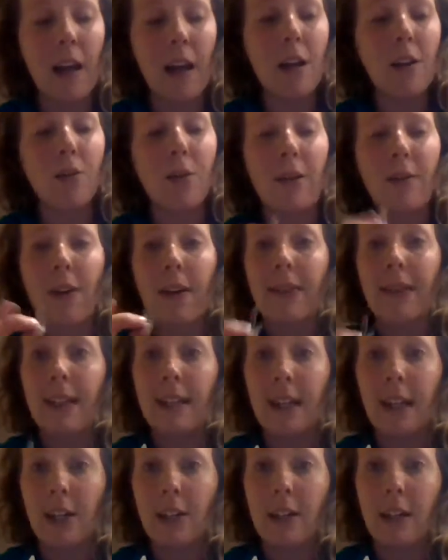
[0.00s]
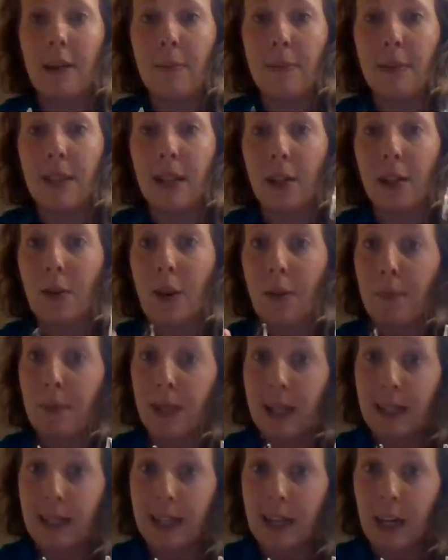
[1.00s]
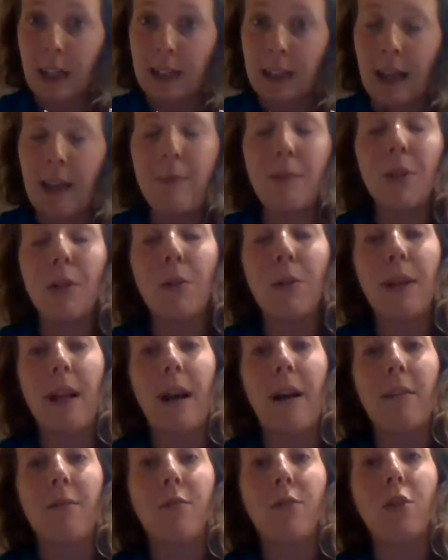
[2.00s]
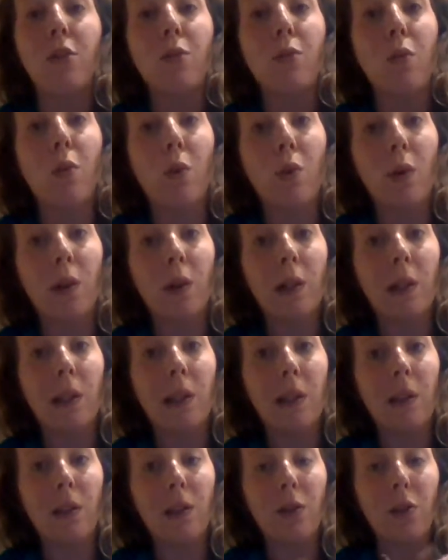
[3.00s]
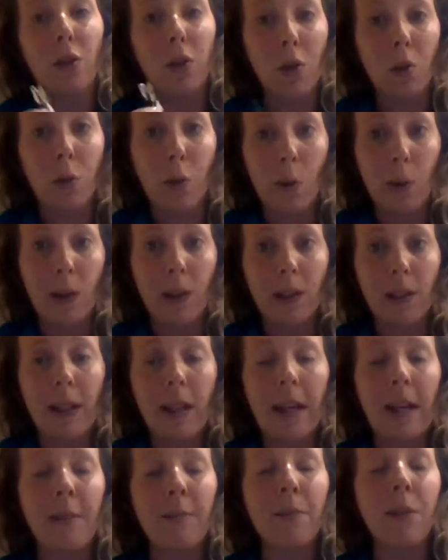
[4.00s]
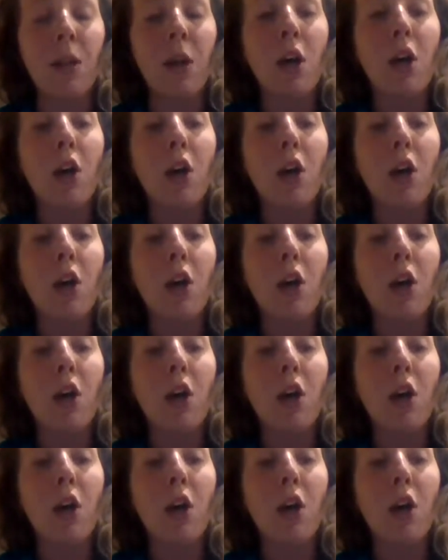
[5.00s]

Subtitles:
So I've got these hair clips that are representing our clamps. You can have two cord clamps.